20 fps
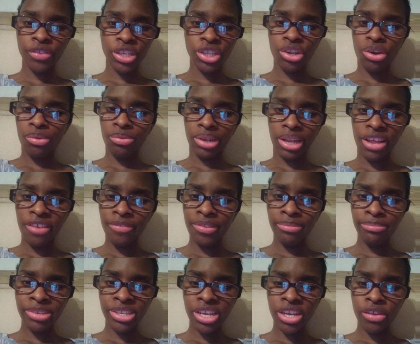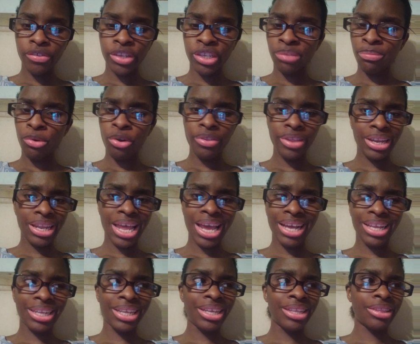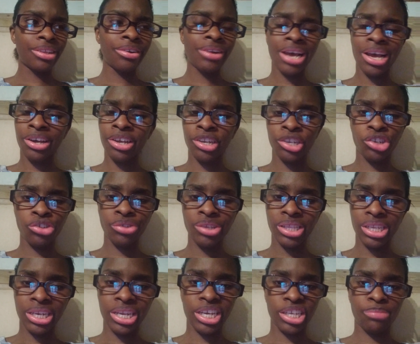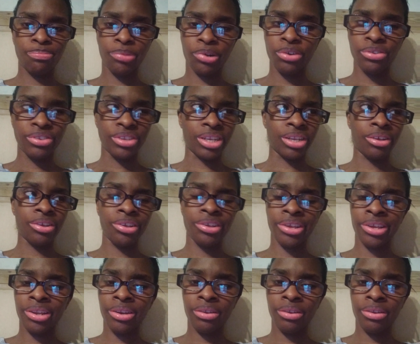and don't love themselves, it's more than likely they're not going to treat the next person good